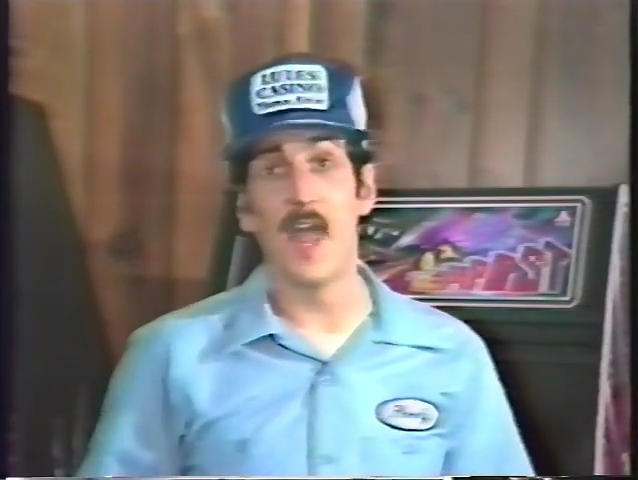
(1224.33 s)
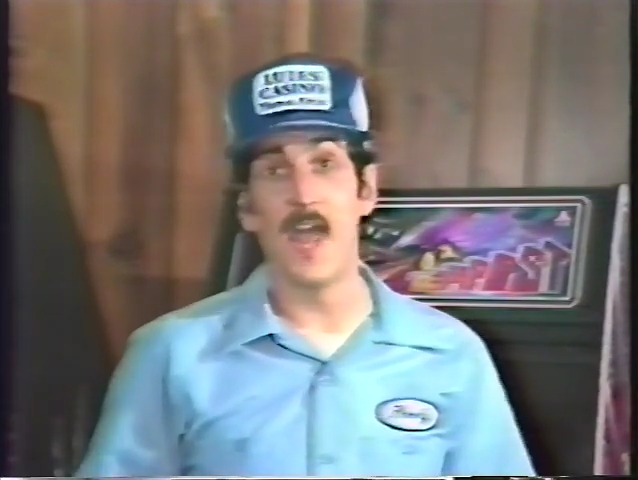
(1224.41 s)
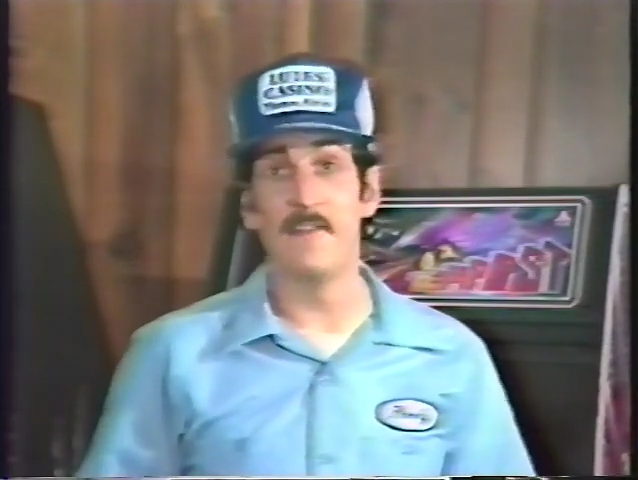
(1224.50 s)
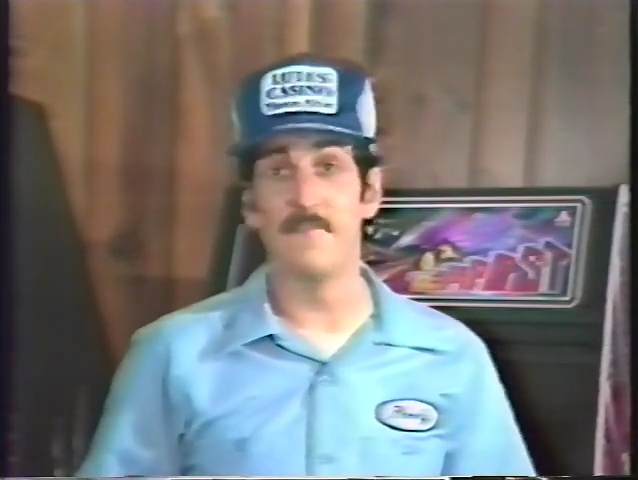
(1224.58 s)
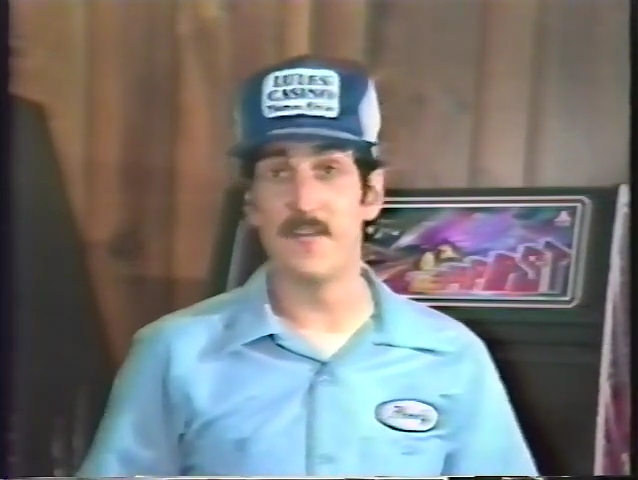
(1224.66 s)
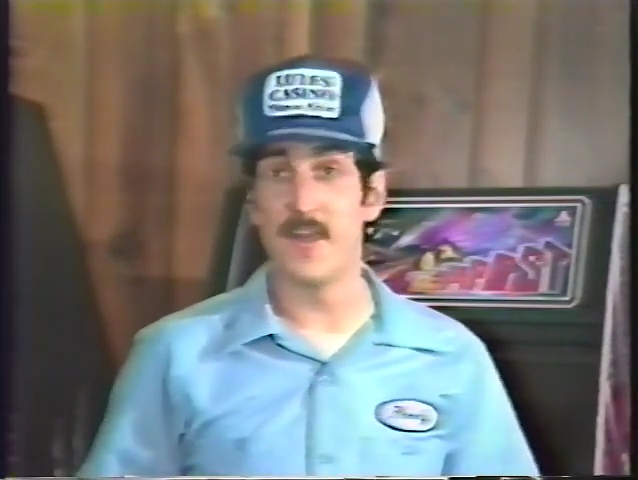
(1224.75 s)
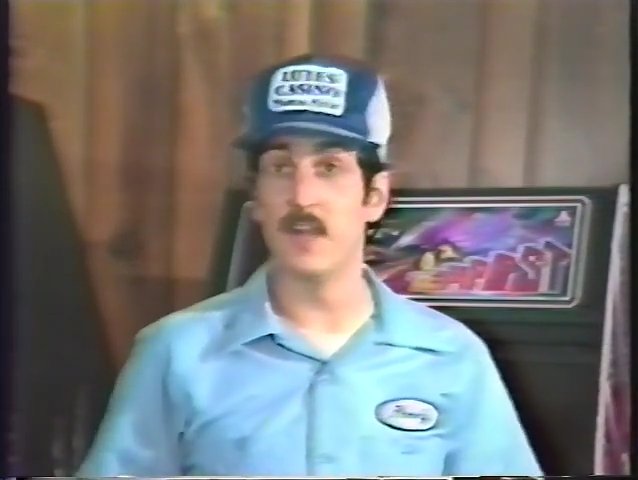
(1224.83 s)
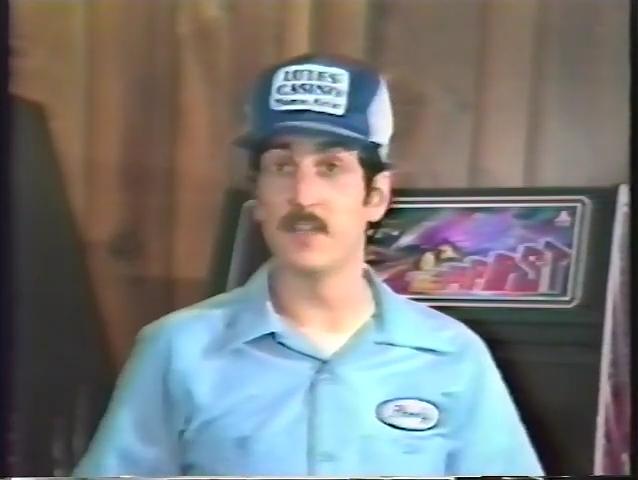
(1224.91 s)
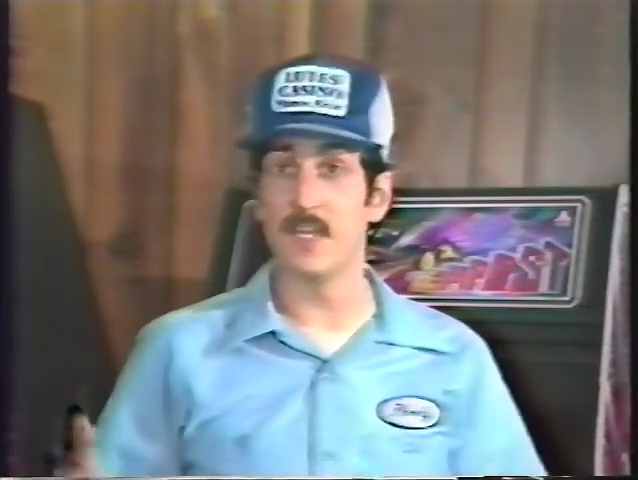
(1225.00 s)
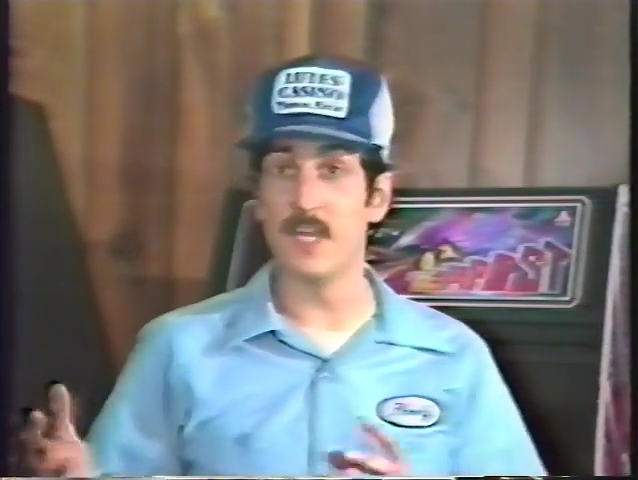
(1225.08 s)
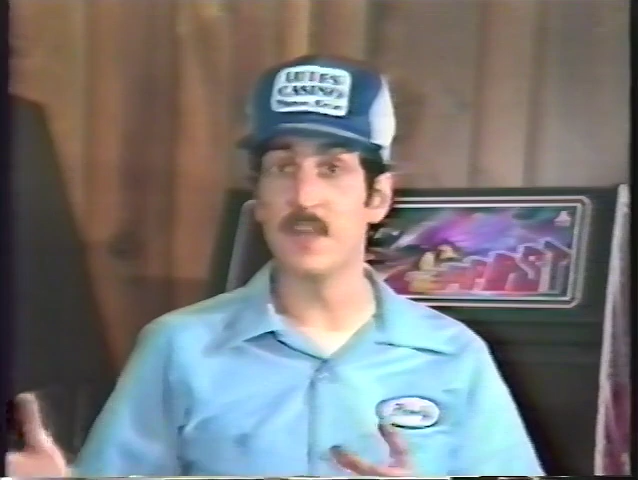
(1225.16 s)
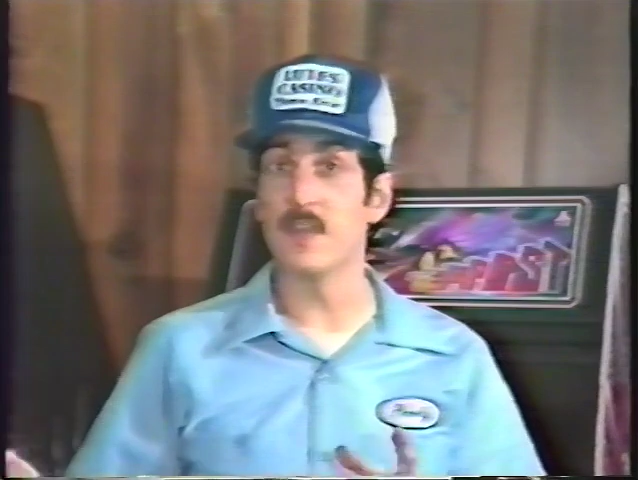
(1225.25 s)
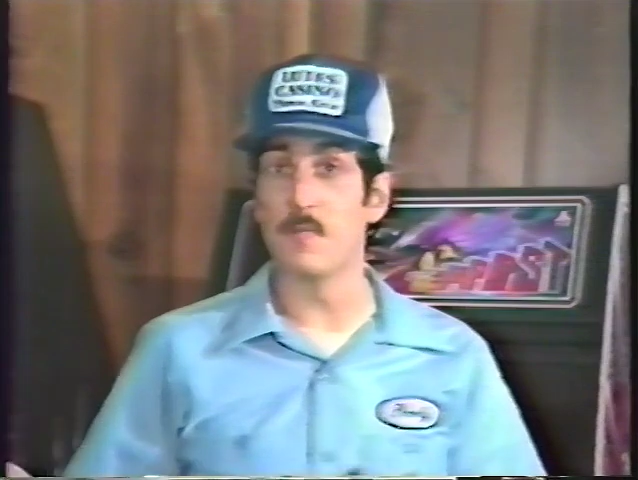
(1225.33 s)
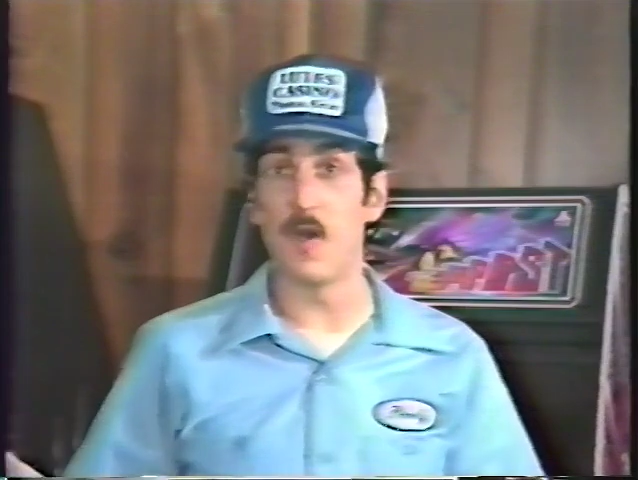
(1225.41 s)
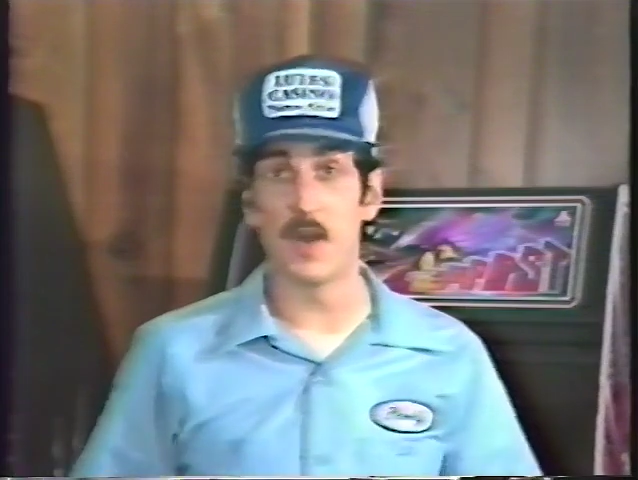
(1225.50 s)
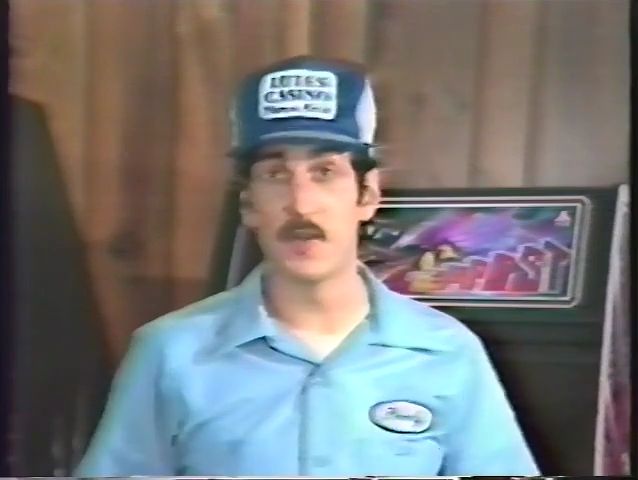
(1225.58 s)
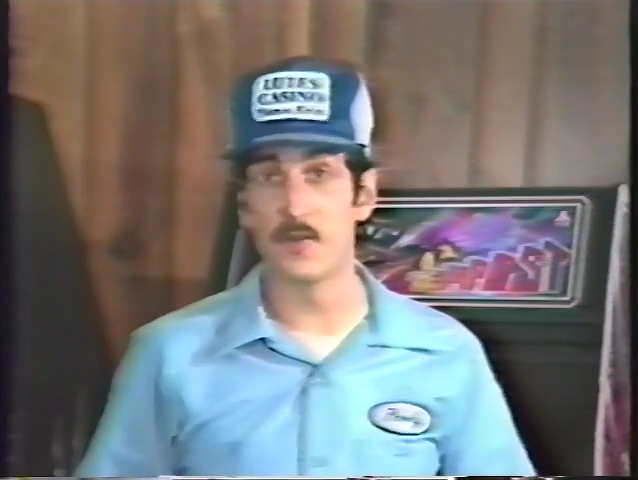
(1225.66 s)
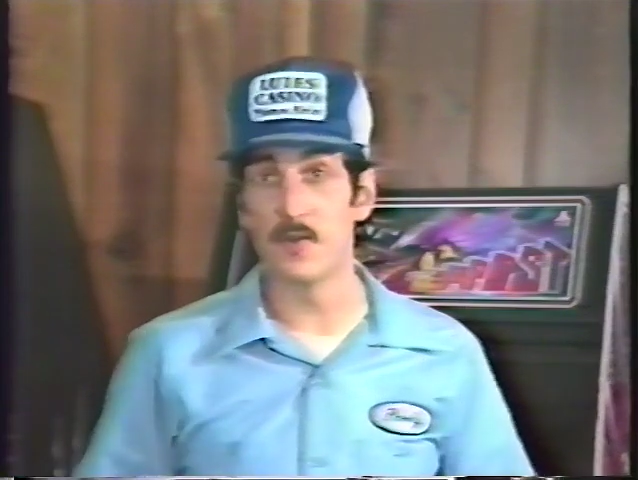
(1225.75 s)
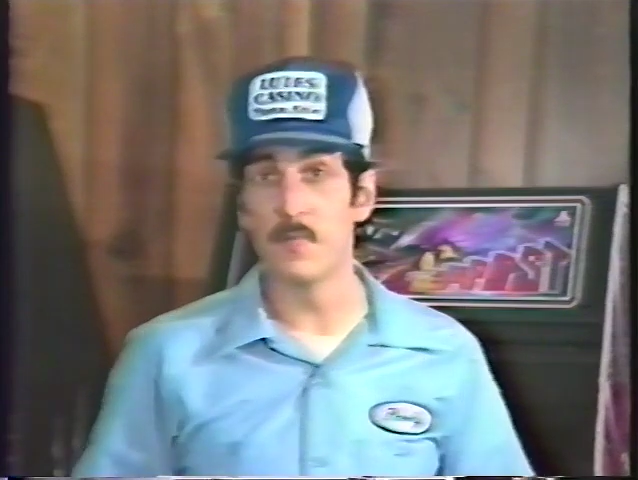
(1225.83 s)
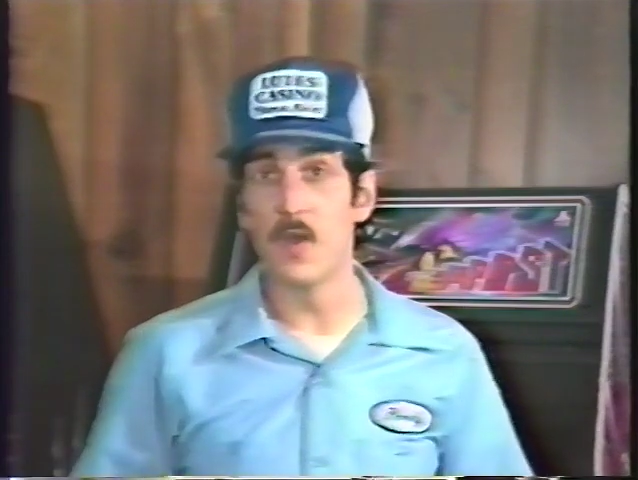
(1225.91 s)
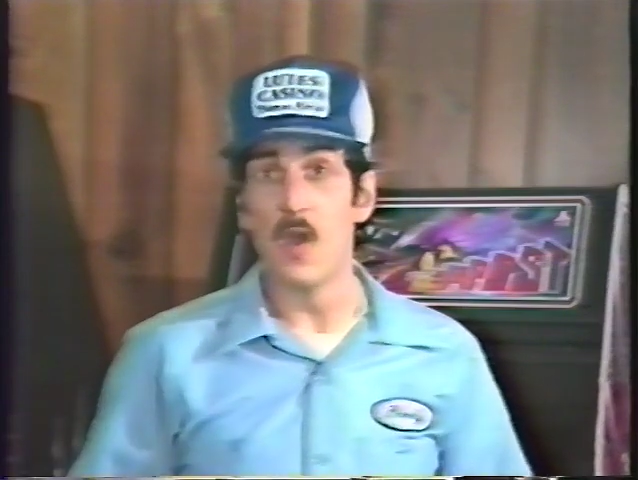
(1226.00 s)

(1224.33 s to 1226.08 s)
have failed in the monitor,